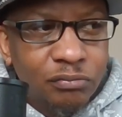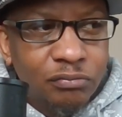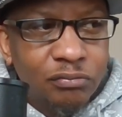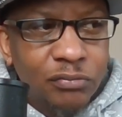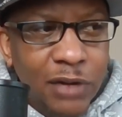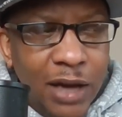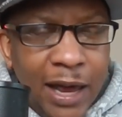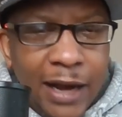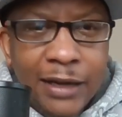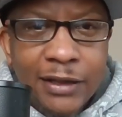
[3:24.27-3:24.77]

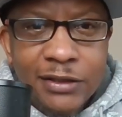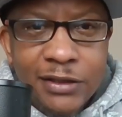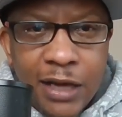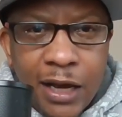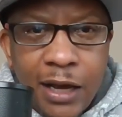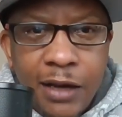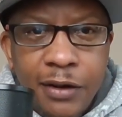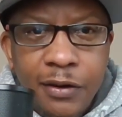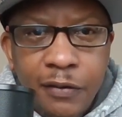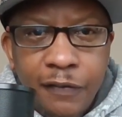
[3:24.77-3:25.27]

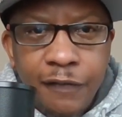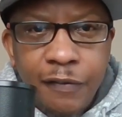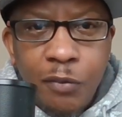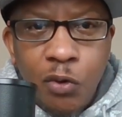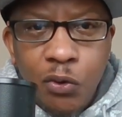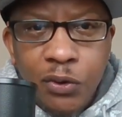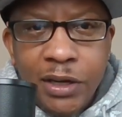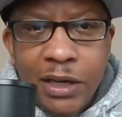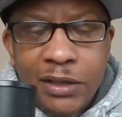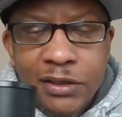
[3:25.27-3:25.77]
Alexander from
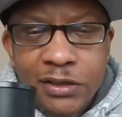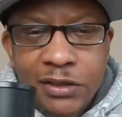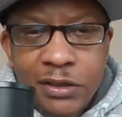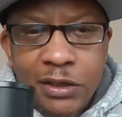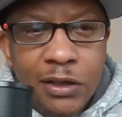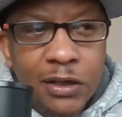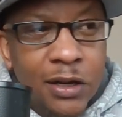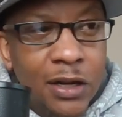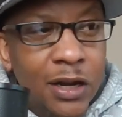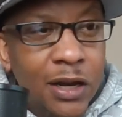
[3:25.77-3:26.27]

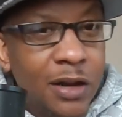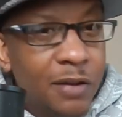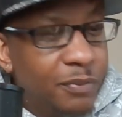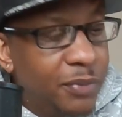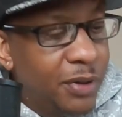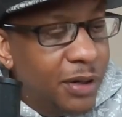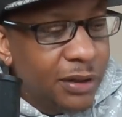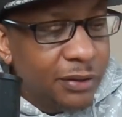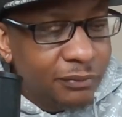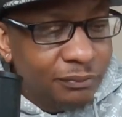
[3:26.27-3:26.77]
OKC,
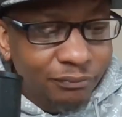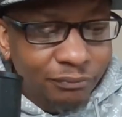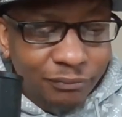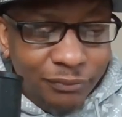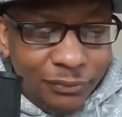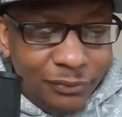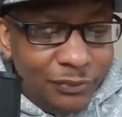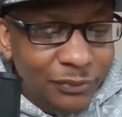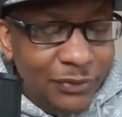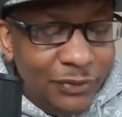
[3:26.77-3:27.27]
but
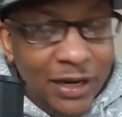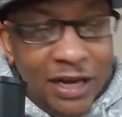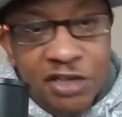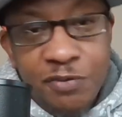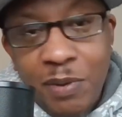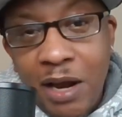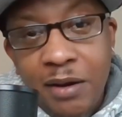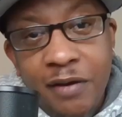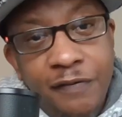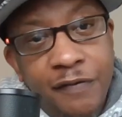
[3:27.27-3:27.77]
that's
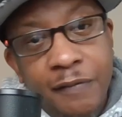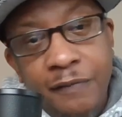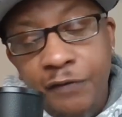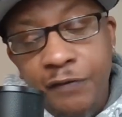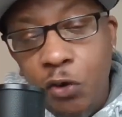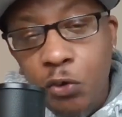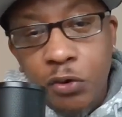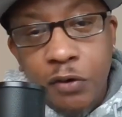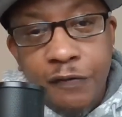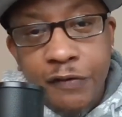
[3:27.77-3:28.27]
probably from
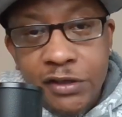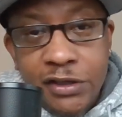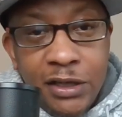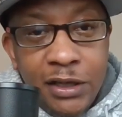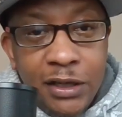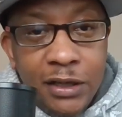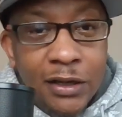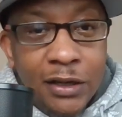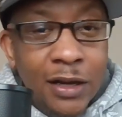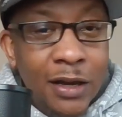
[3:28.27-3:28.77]
voter
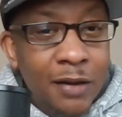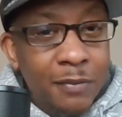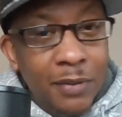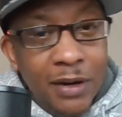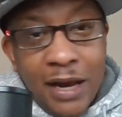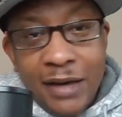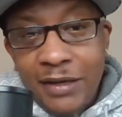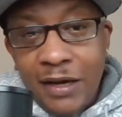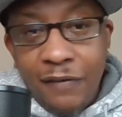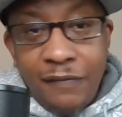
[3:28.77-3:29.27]
fatigue. But
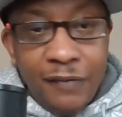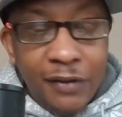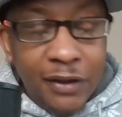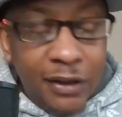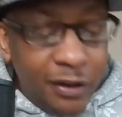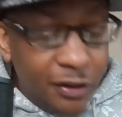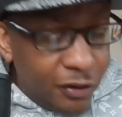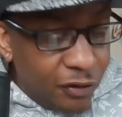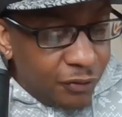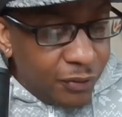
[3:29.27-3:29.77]
I
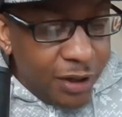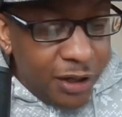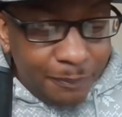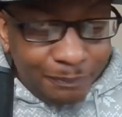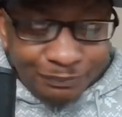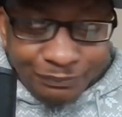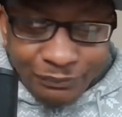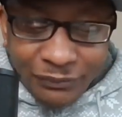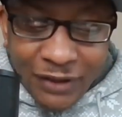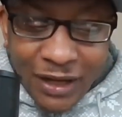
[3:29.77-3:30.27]
definitely agree
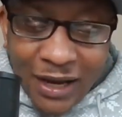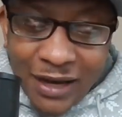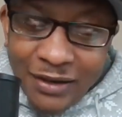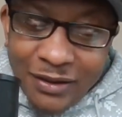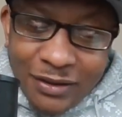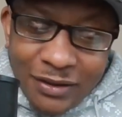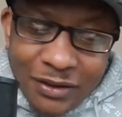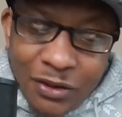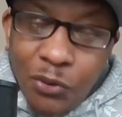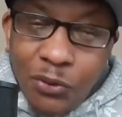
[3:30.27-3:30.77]
that
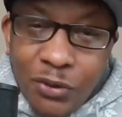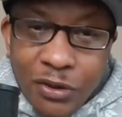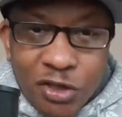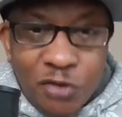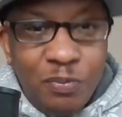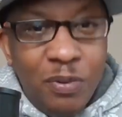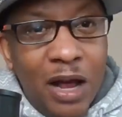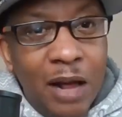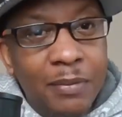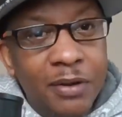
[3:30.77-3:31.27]
Jokic
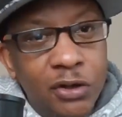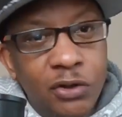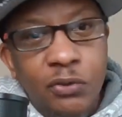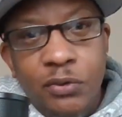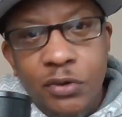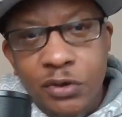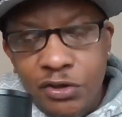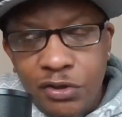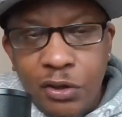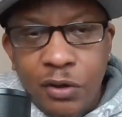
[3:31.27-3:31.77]
probably do
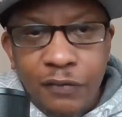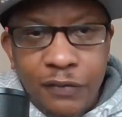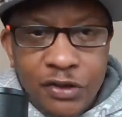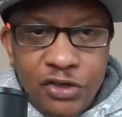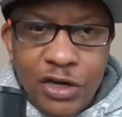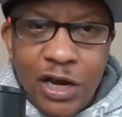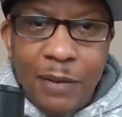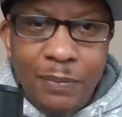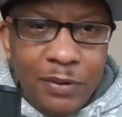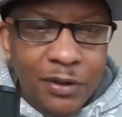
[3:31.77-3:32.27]
deserve the
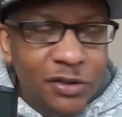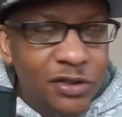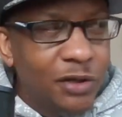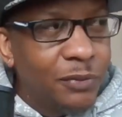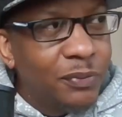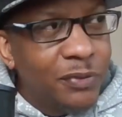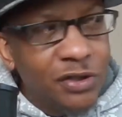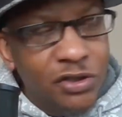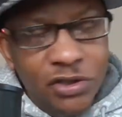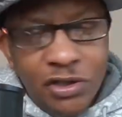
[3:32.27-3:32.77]

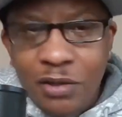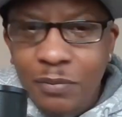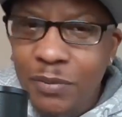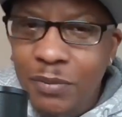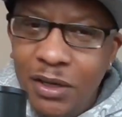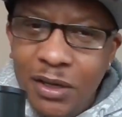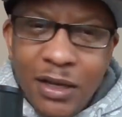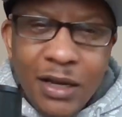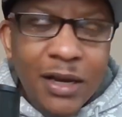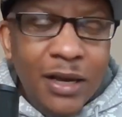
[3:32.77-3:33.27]
championship this year.
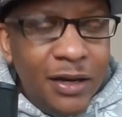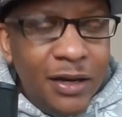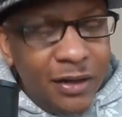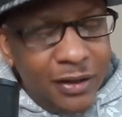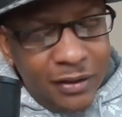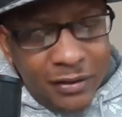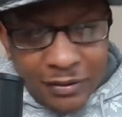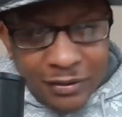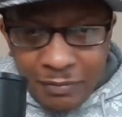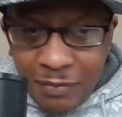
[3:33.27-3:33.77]
But
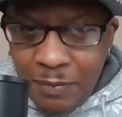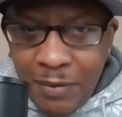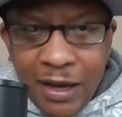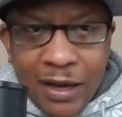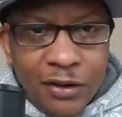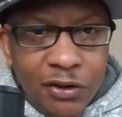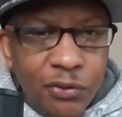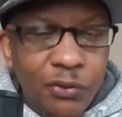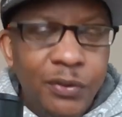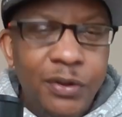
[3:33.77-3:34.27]
my
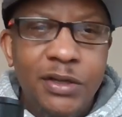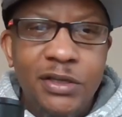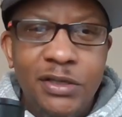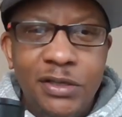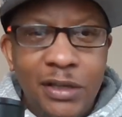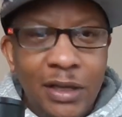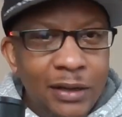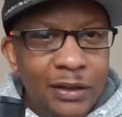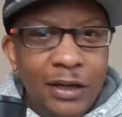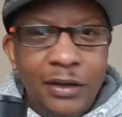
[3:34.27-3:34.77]
man doing this
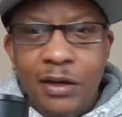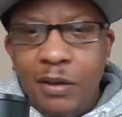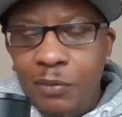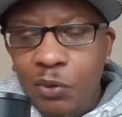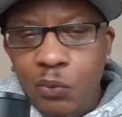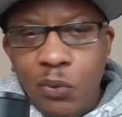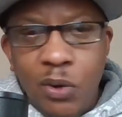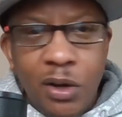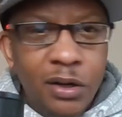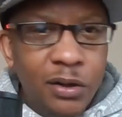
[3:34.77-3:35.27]
thing, they're number
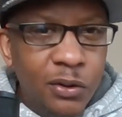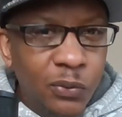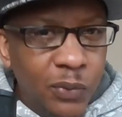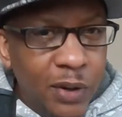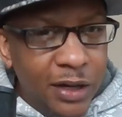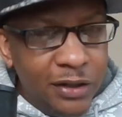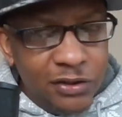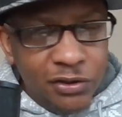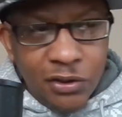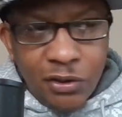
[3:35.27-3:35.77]
one in the
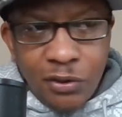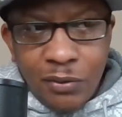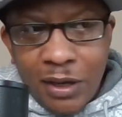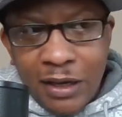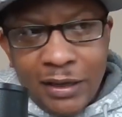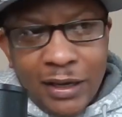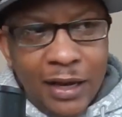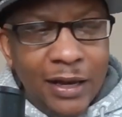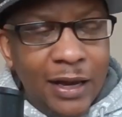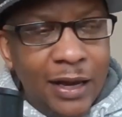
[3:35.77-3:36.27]
West, so I
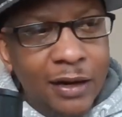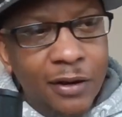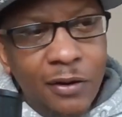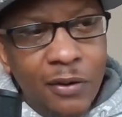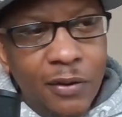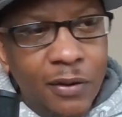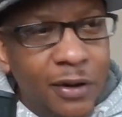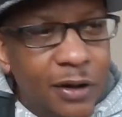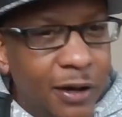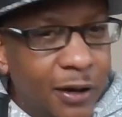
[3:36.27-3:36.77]
can't hate
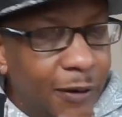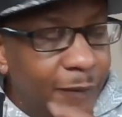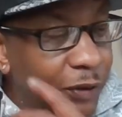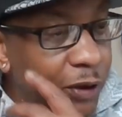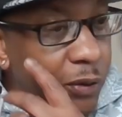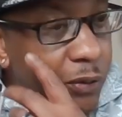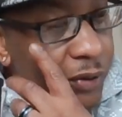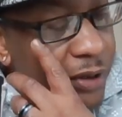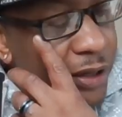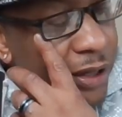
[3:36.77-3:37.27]
on
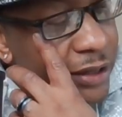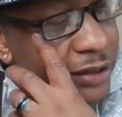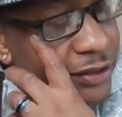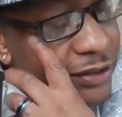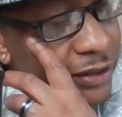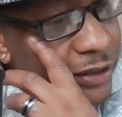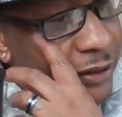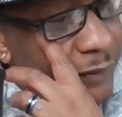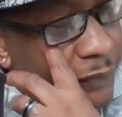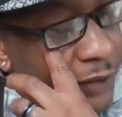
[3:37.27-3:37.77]
the
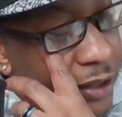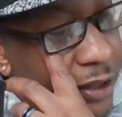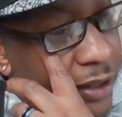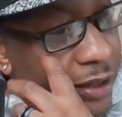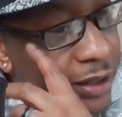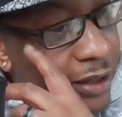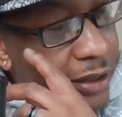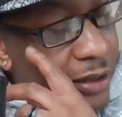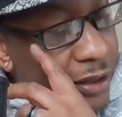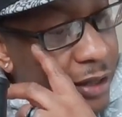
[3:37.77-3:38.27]
OKC
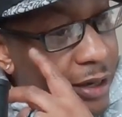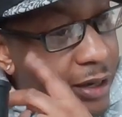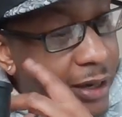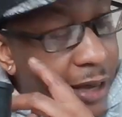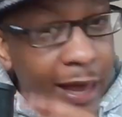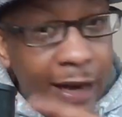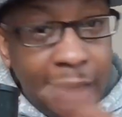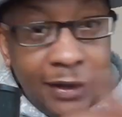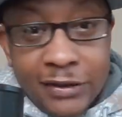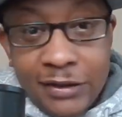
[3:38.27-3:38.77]
and
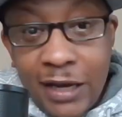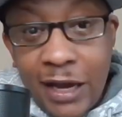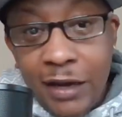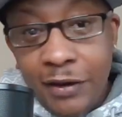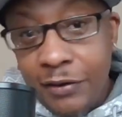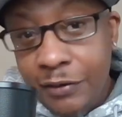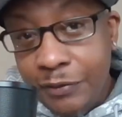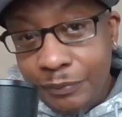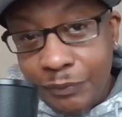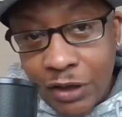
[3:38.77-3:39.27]

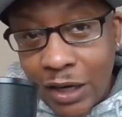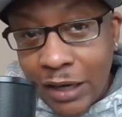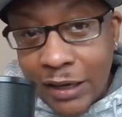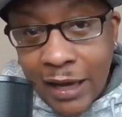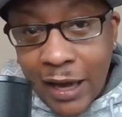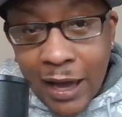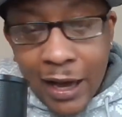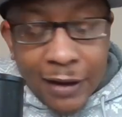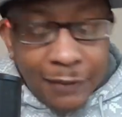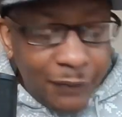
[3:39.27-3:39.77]
Alexander. Yeah,
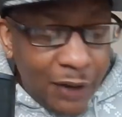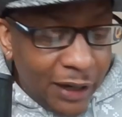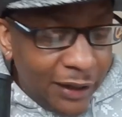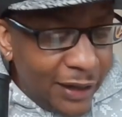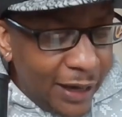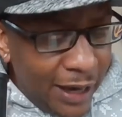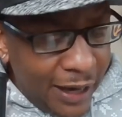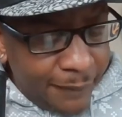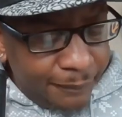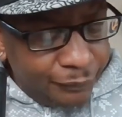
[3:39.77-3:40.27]
I
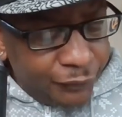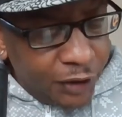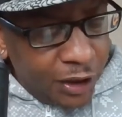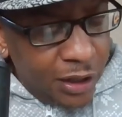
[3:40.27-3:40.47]
can't.